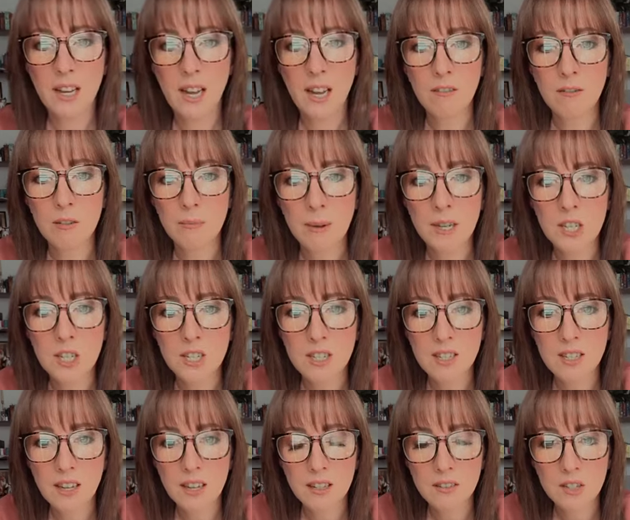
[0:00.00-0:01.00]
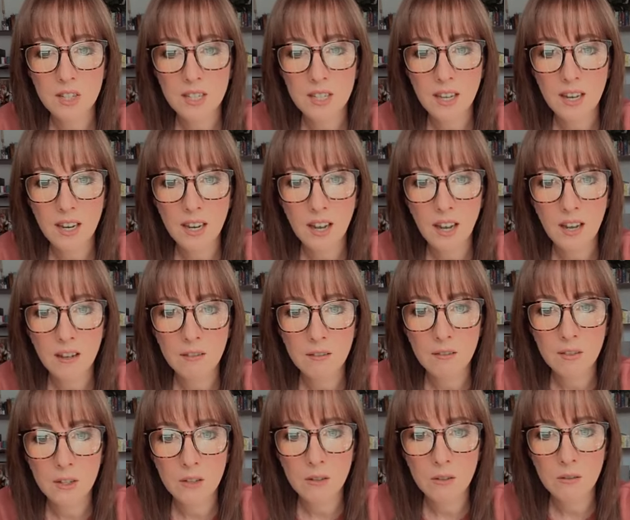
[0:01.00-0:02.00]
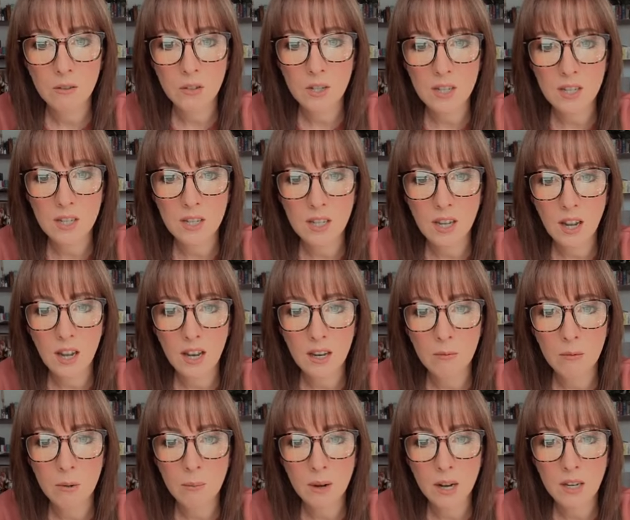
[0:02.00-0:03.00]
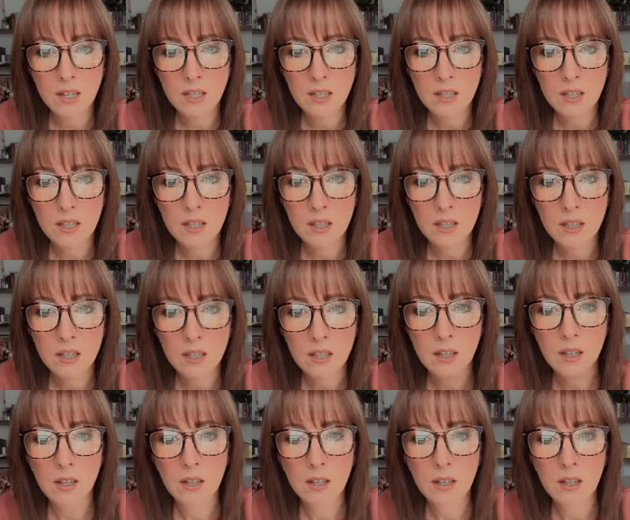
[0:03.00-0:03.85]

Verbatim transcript: On the affirmation side of your saying, I feel versus I am reminded